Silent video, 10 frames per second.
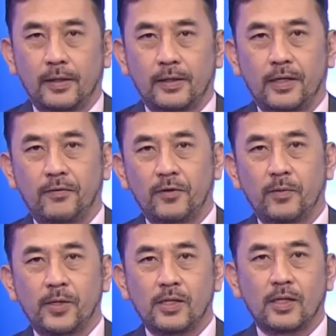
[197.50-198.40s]
The
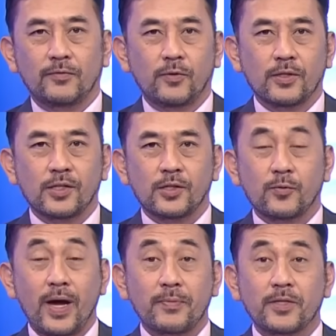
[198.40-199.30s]
Philippine Armed
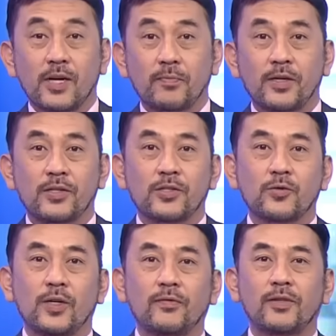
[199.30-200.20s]
Forces wraps up its
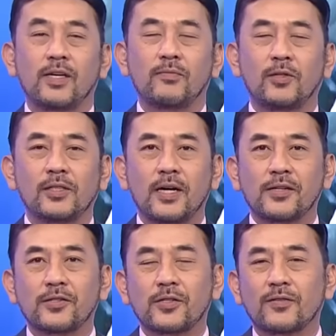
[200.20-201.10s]
twelve-day
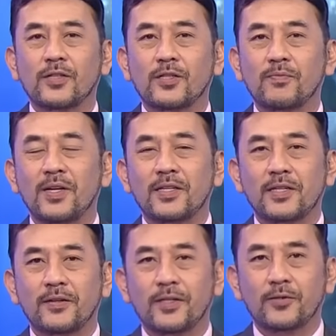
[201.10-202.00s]
multi-service military